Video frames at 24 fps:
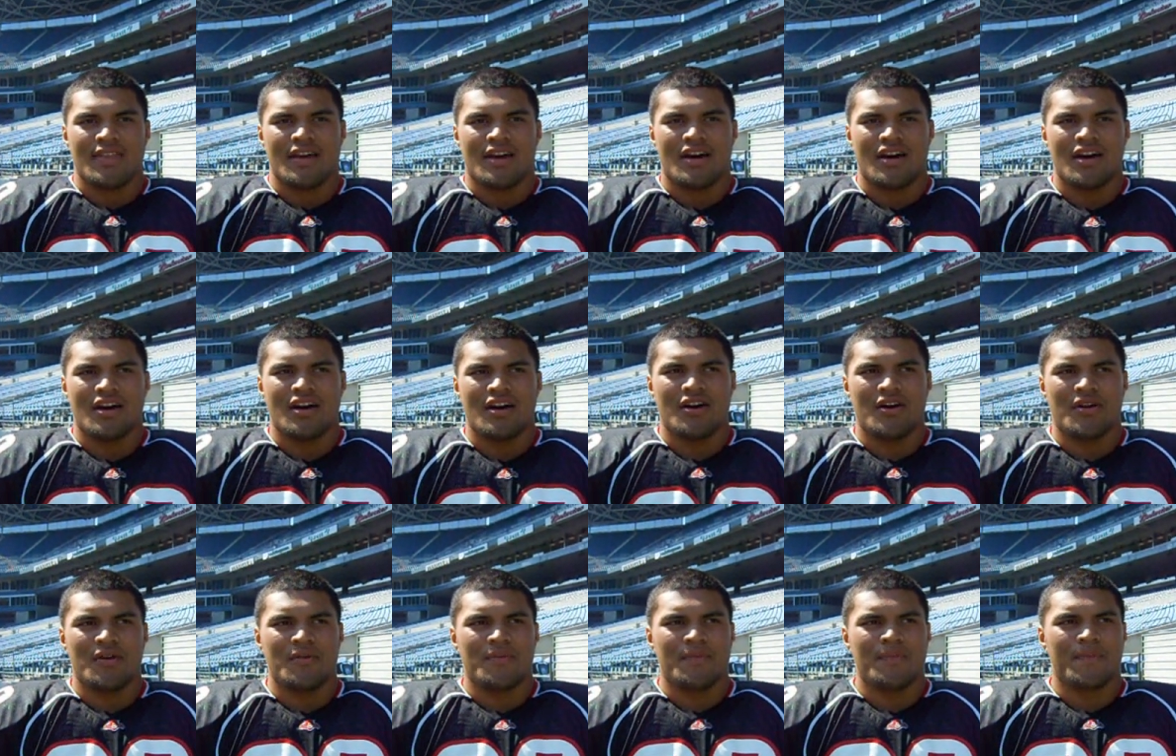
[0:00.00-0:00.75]

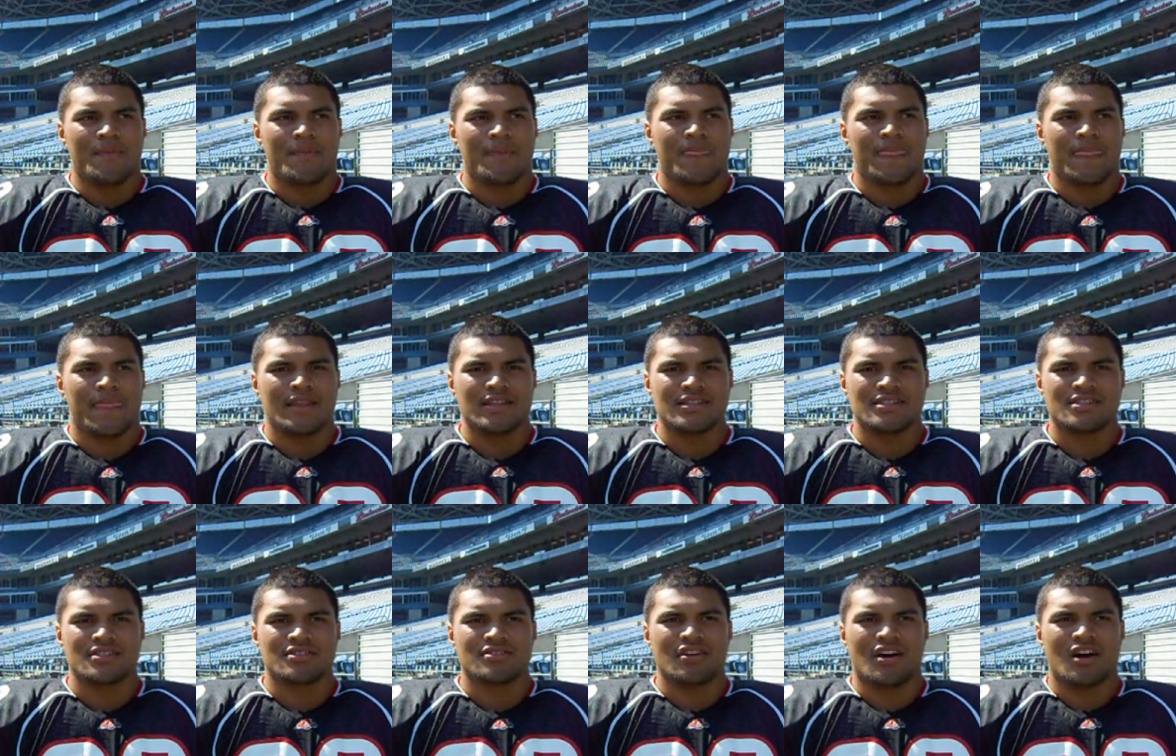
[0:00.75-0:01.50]
Um,
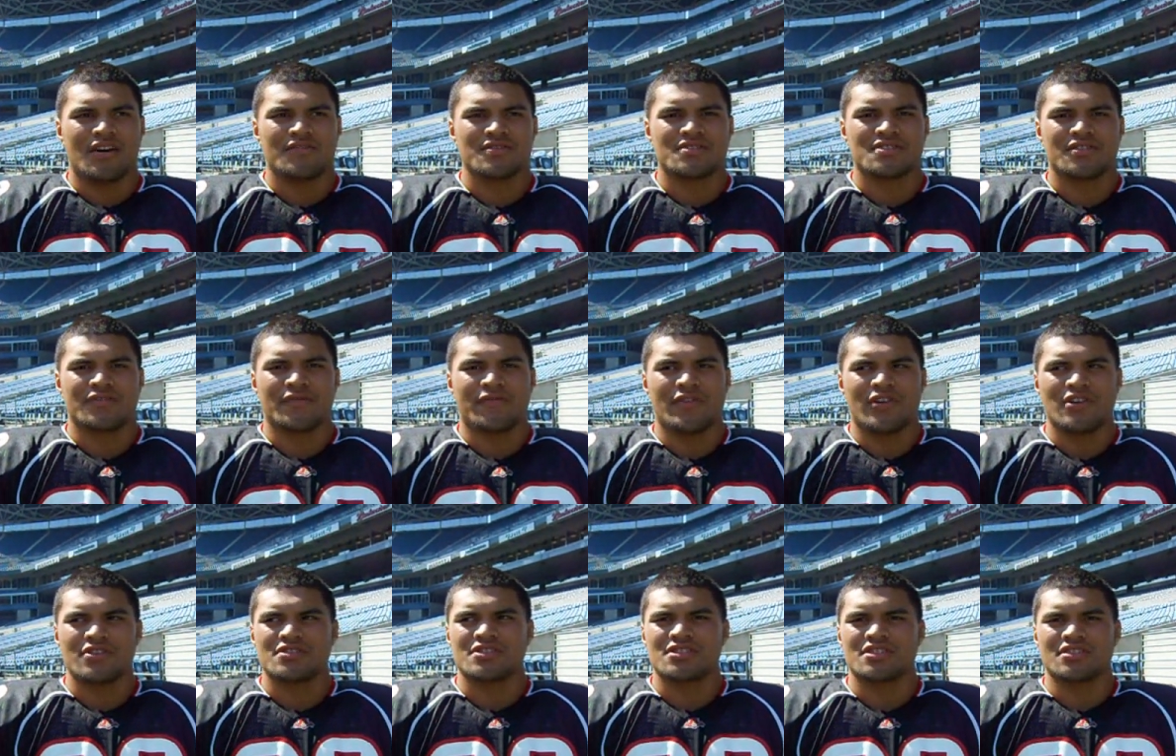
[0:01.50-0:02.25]
it's obviously
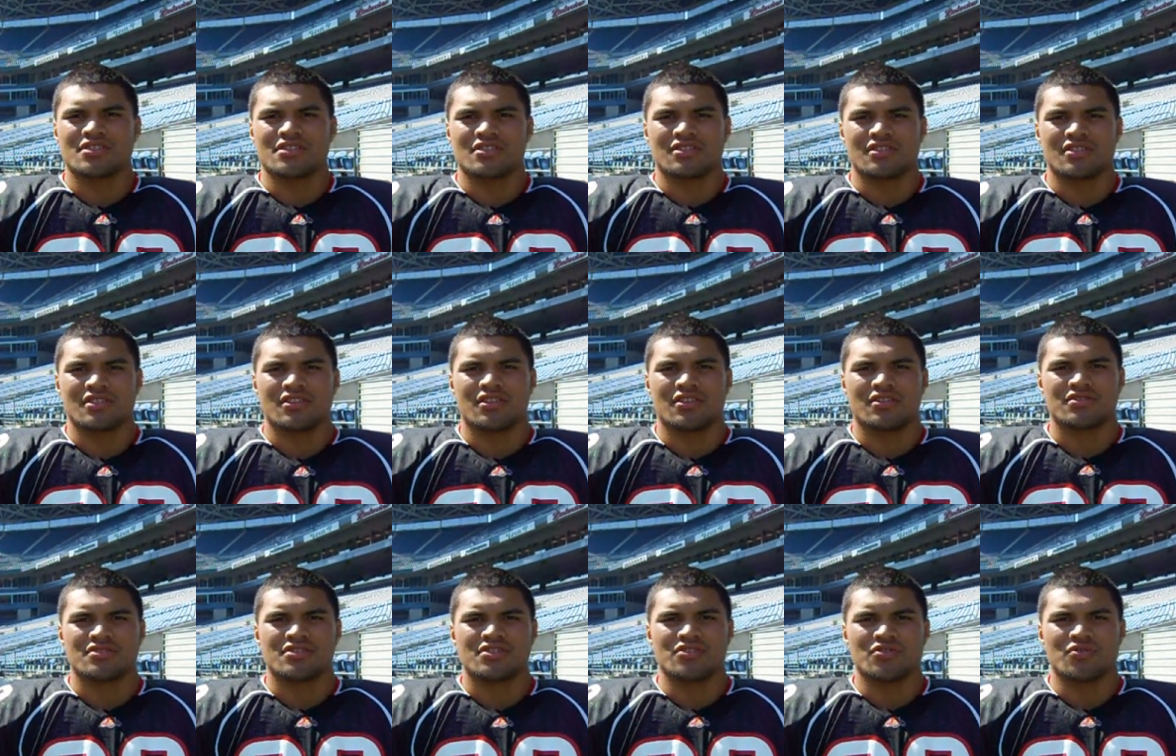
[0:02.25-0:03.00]
first to you
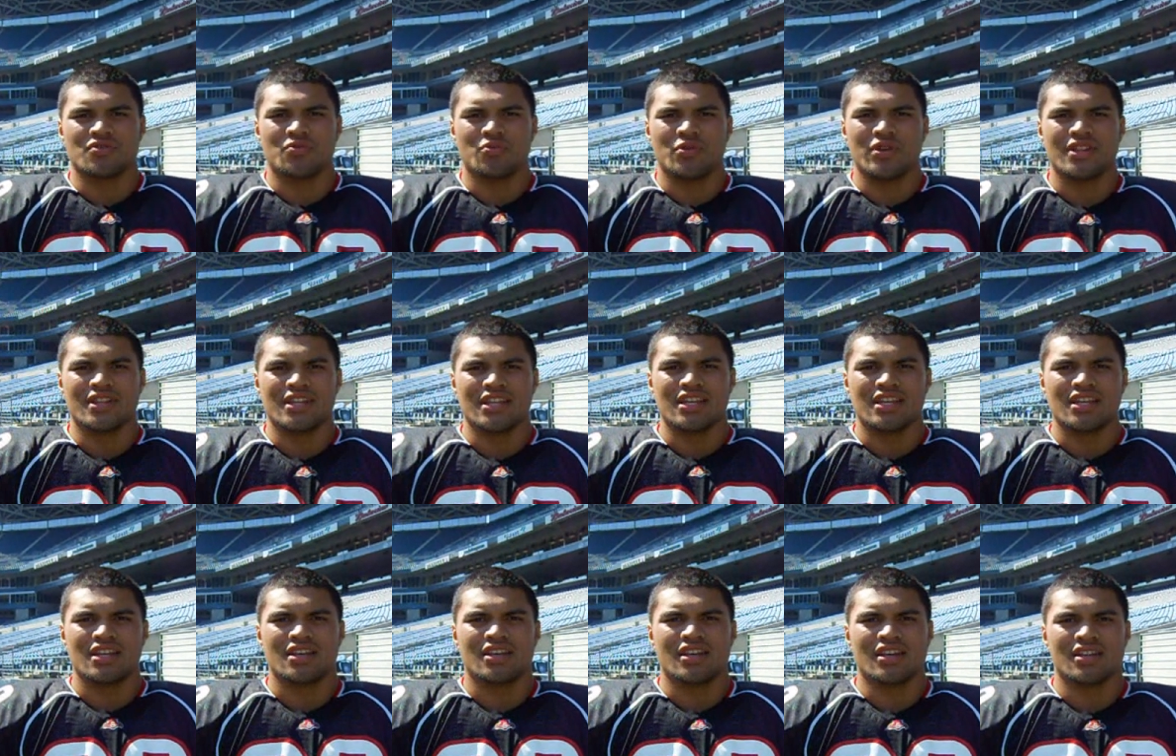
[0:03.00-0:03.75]
know to win
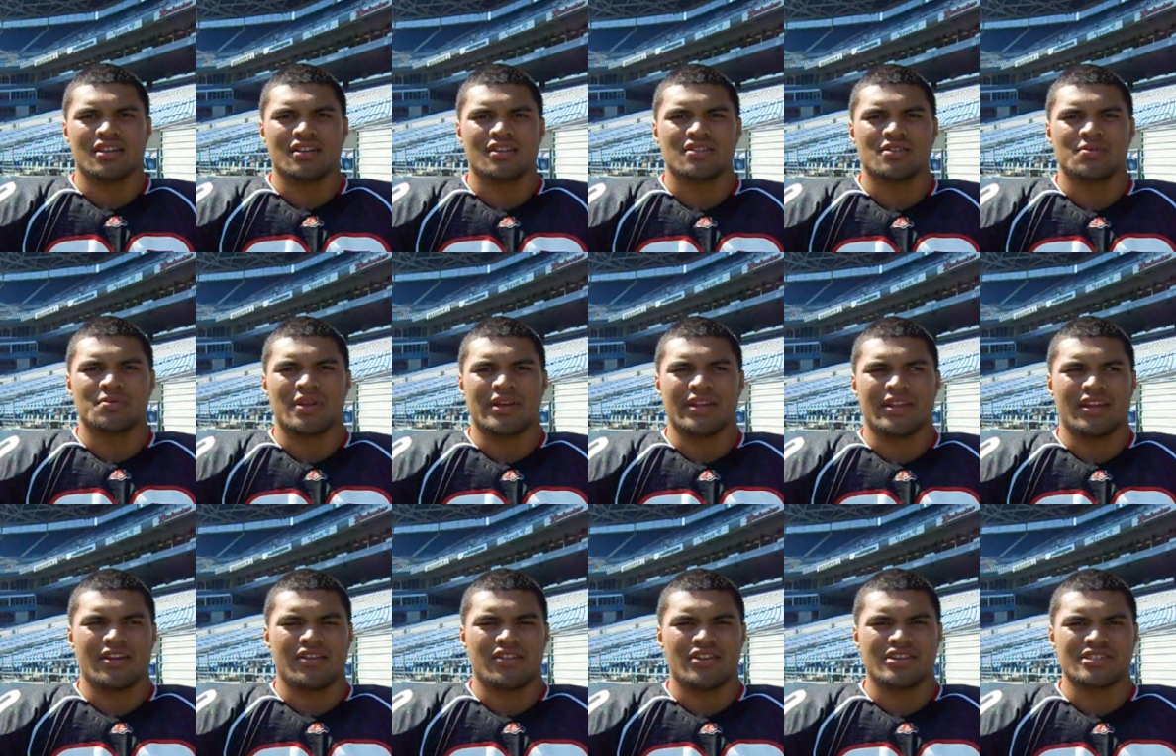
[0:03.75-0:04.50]
league and play
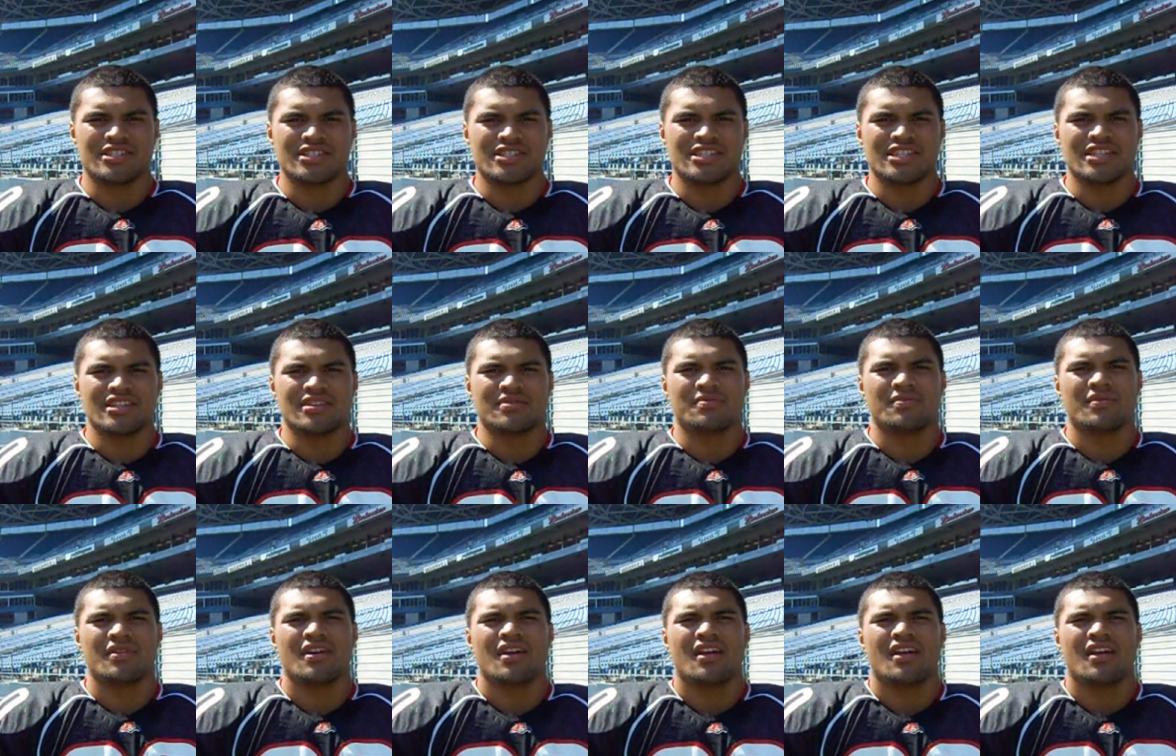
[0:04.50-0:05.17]
together as a team,